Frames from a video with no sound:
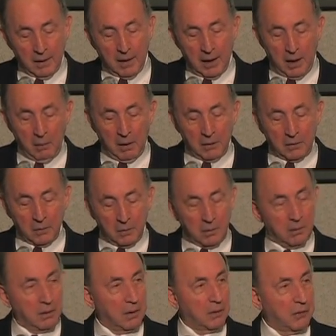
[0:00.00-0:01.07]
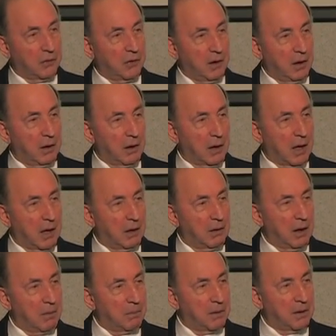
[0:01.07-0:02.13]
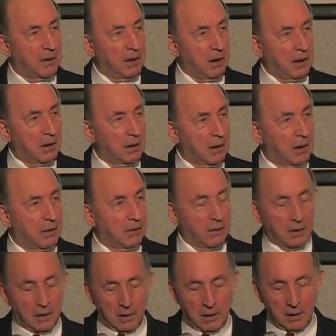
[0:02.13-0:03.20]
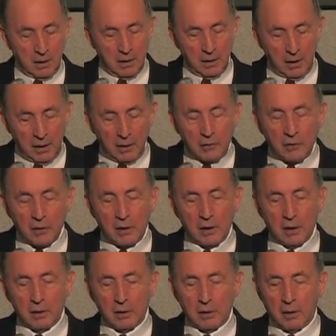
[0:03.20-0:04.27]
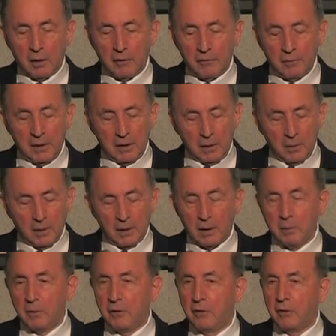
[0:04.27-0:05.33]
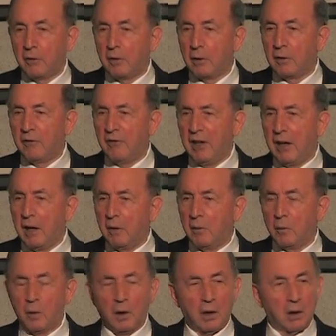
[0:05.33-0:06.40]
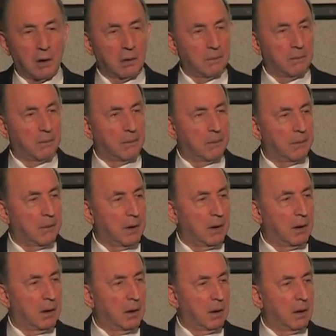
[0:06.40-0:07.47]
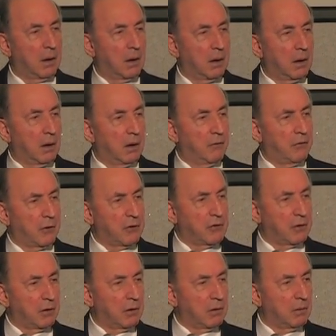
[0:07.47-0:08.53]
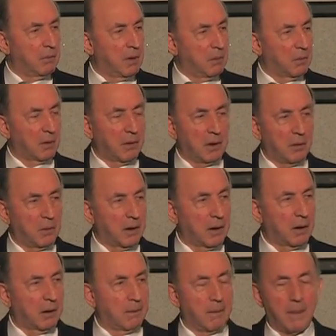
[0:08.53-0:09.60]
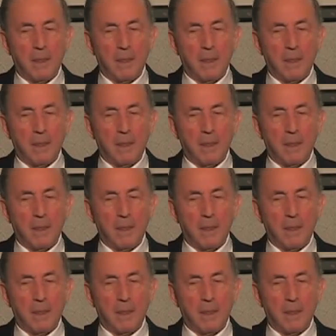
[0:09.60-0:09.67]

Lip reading: I want to single out a particular incident of middleware which is called VMware, virtual memoryware.